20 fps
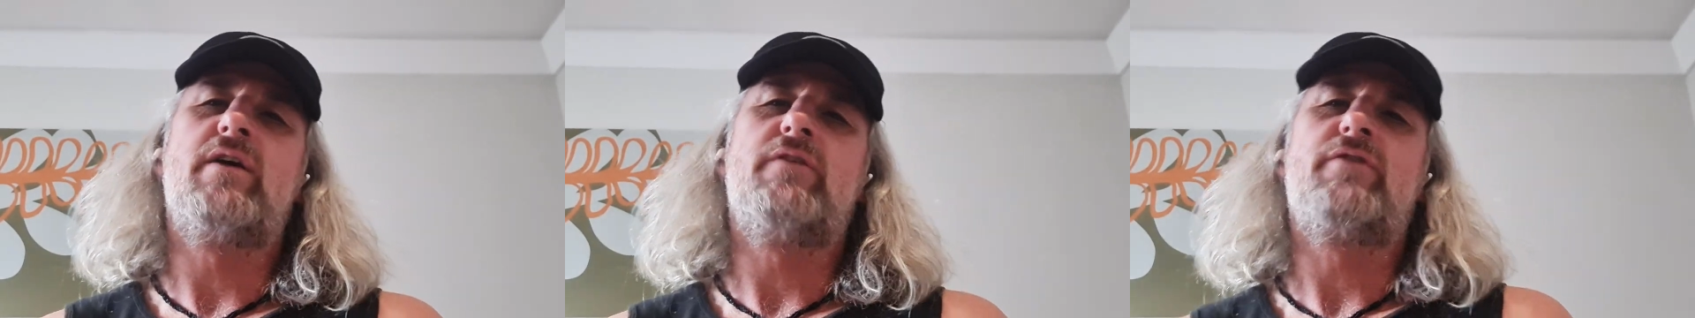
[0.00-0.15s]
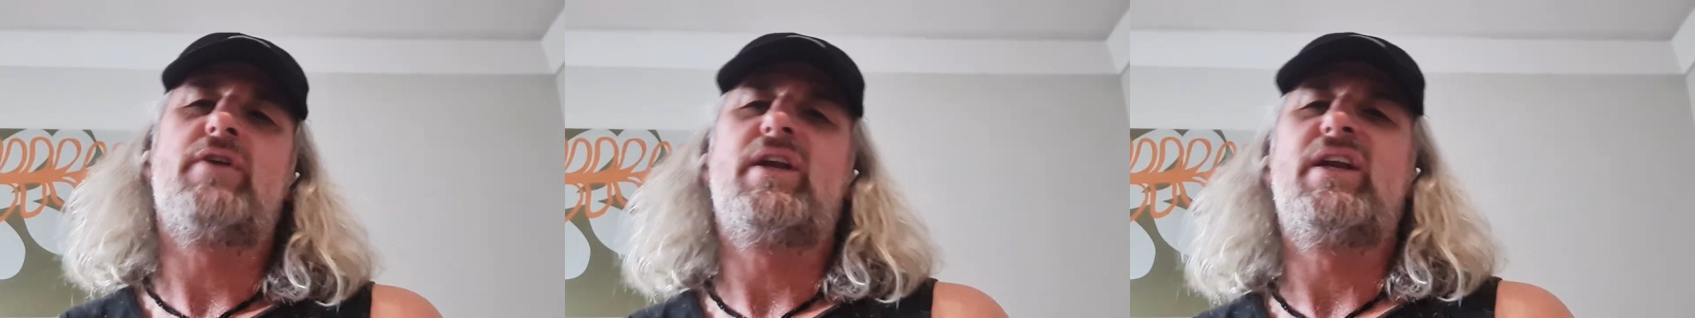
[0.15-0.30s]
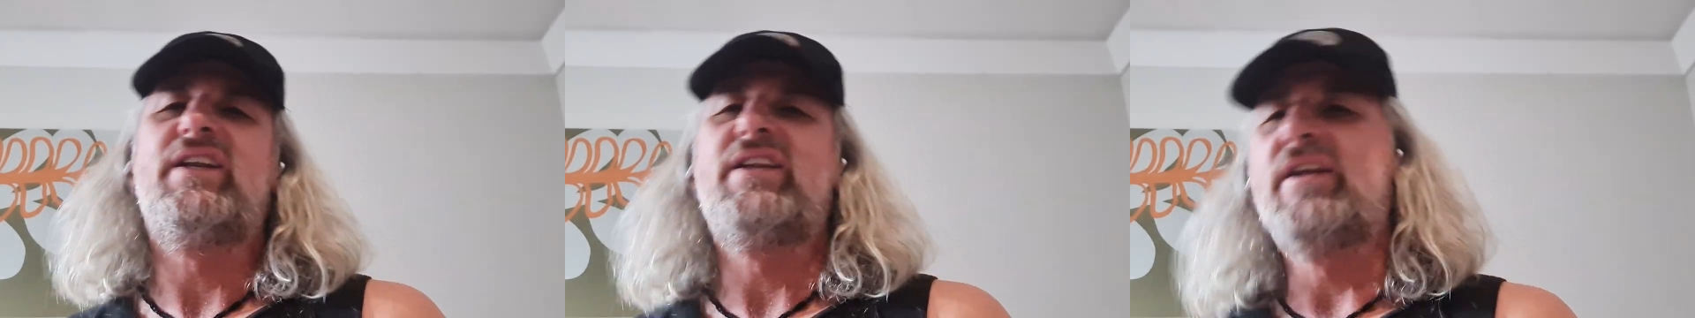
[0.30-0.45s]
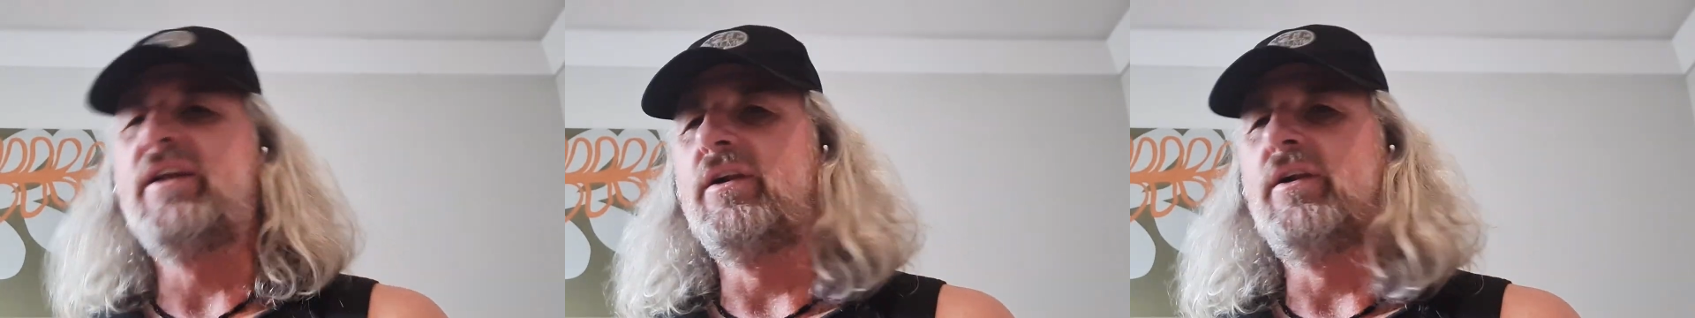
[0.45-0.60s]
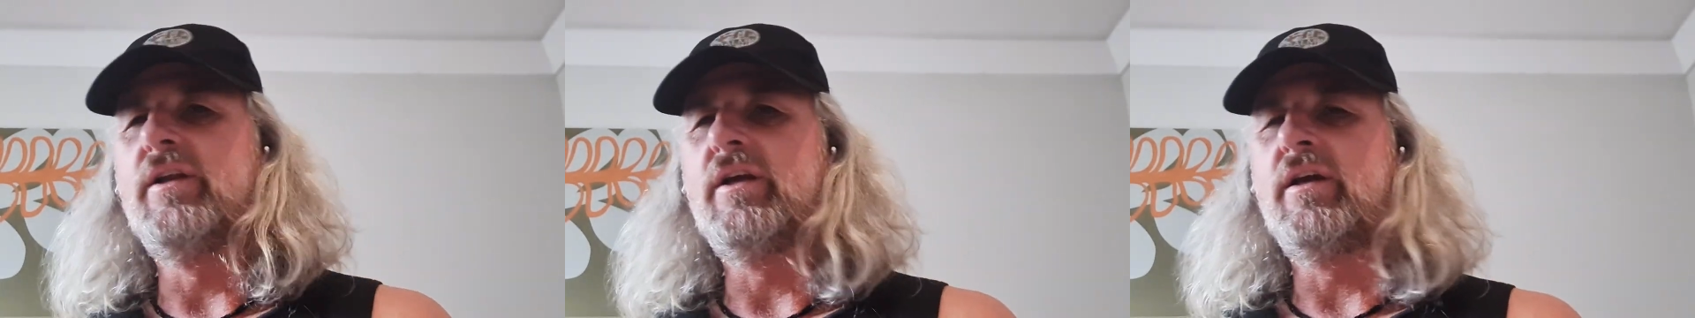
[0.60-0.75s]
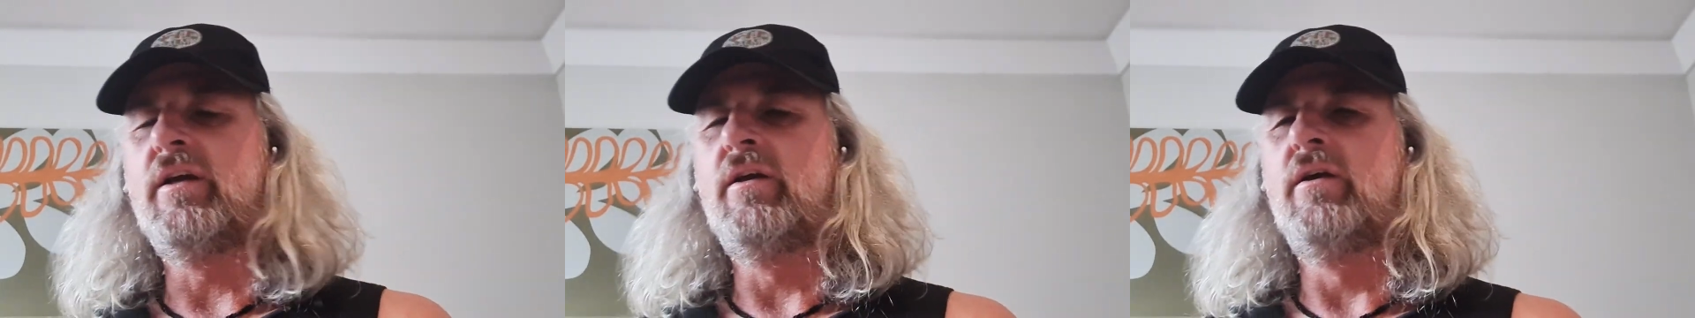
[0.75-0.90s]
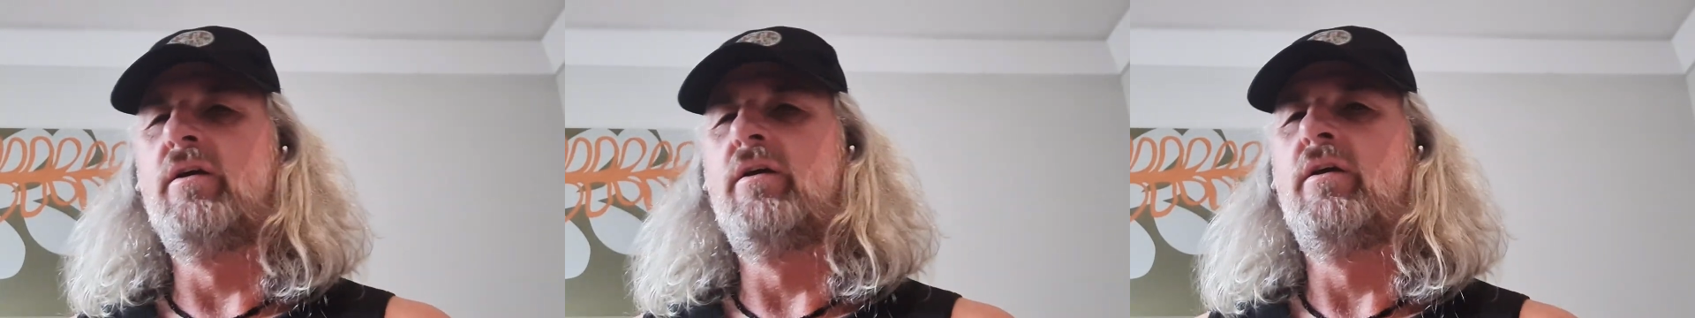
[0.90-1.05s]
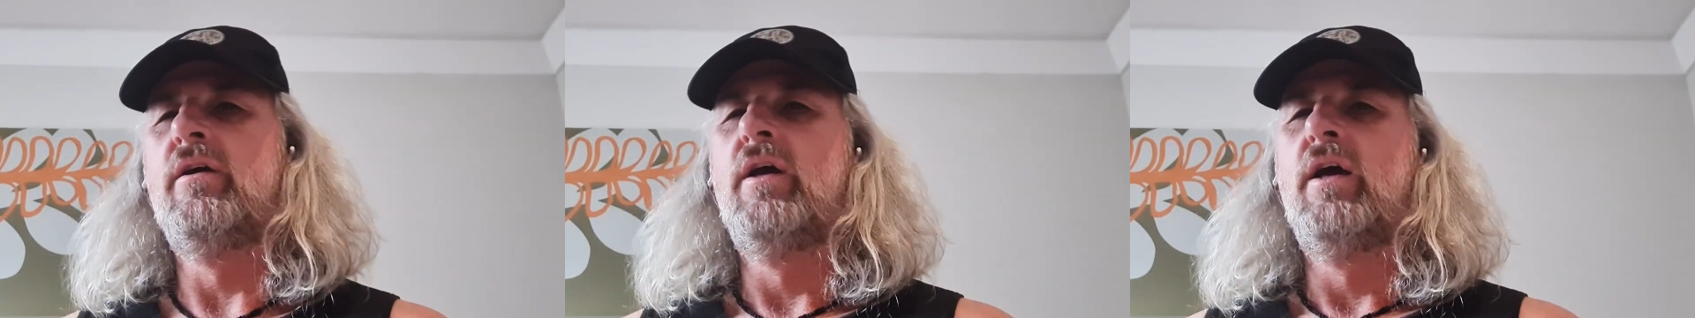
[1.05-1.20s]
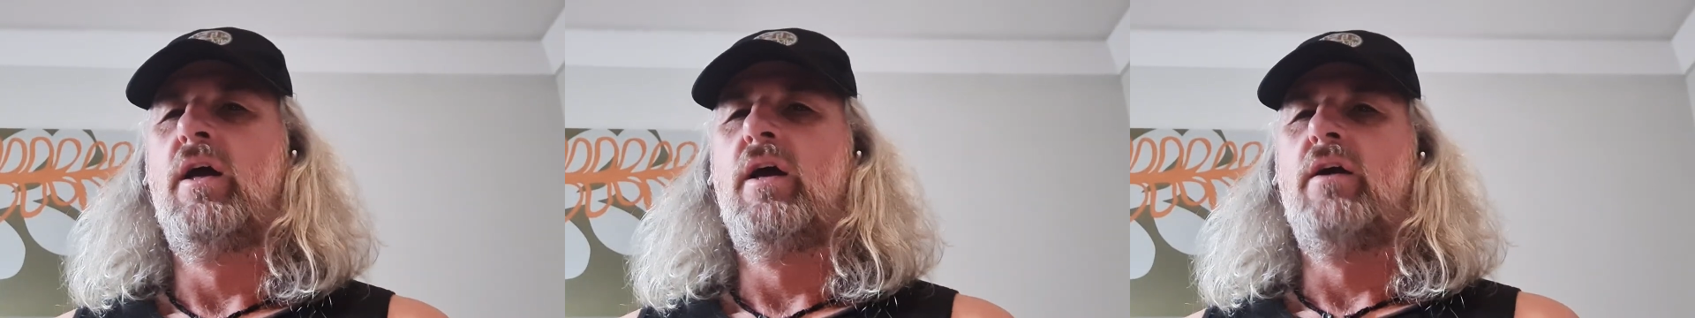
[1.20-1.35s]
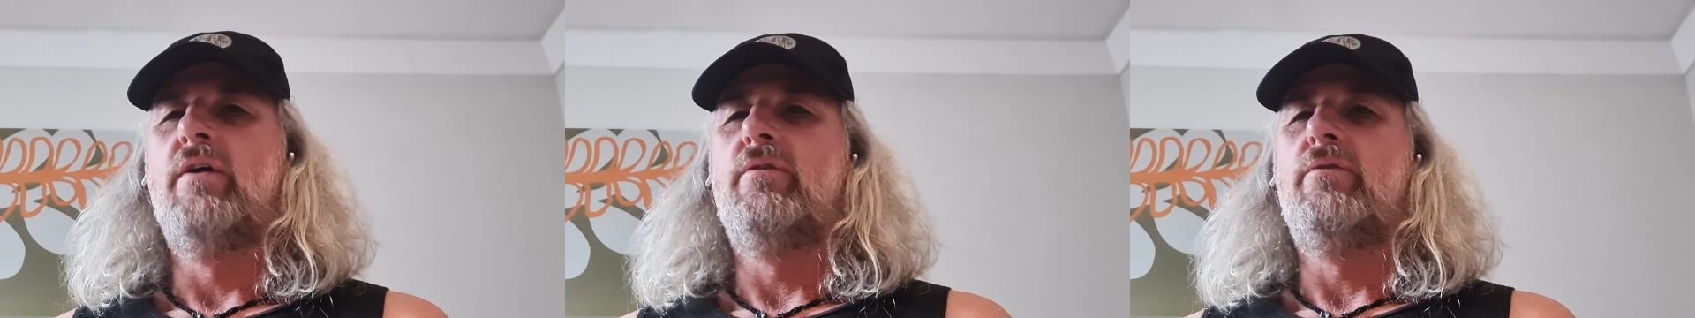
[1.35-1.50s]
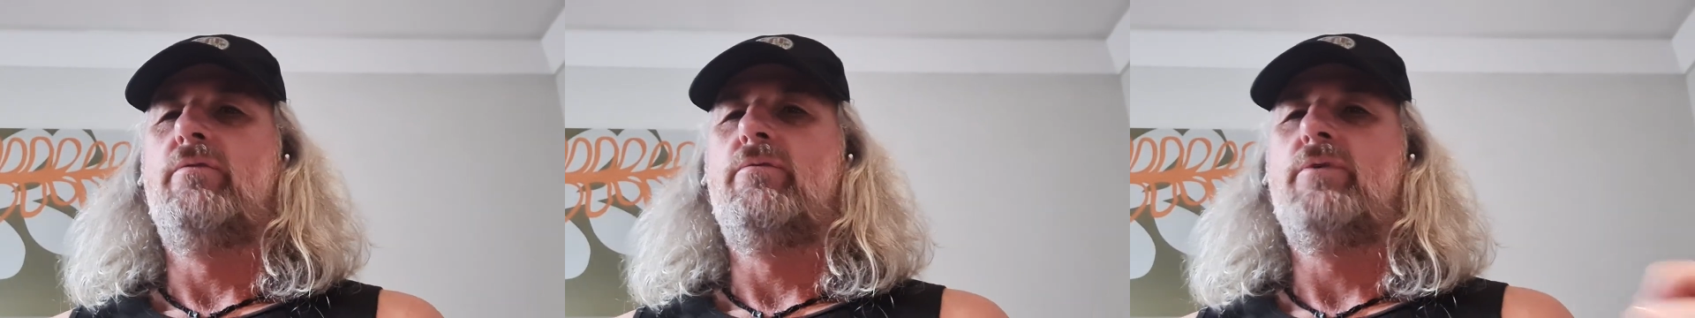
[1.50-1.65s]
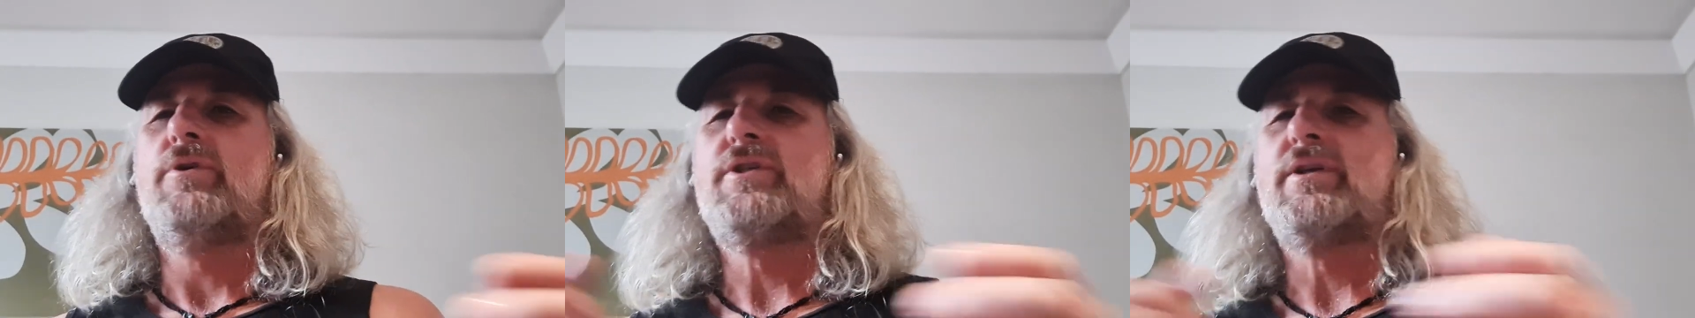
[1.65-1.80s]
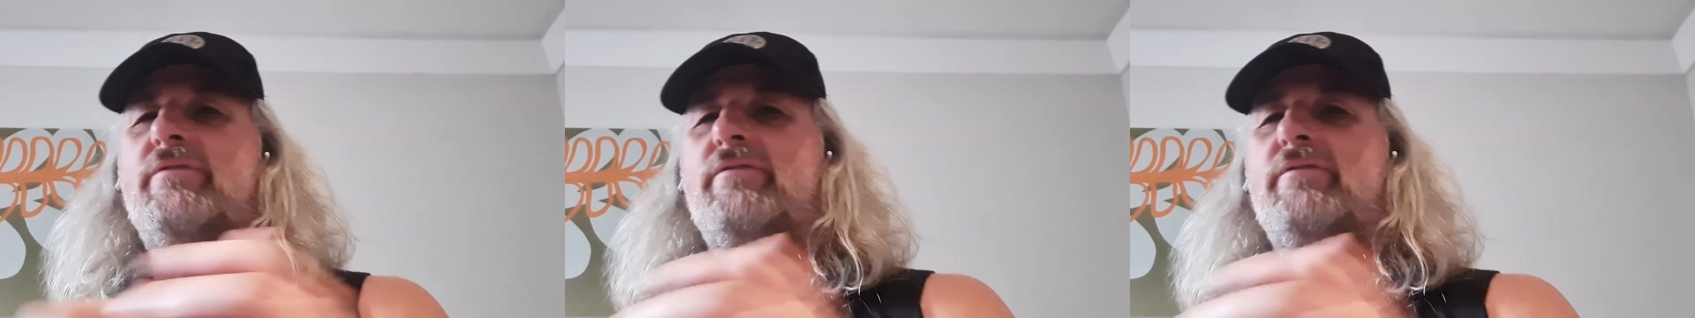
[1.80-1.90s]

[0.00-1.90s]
I've got a deal here, which